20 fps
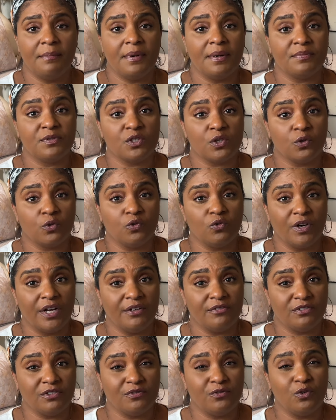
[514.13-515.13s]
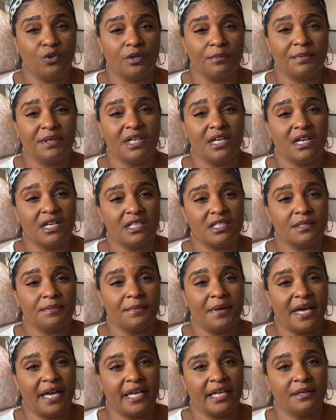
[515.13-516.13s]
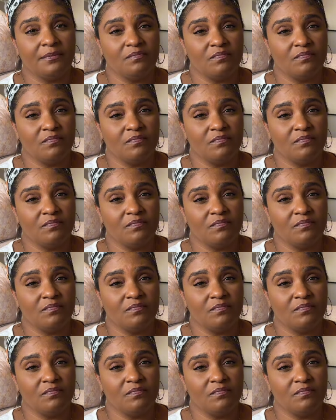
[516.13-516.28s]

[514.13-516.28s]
I'm so grateful for it because my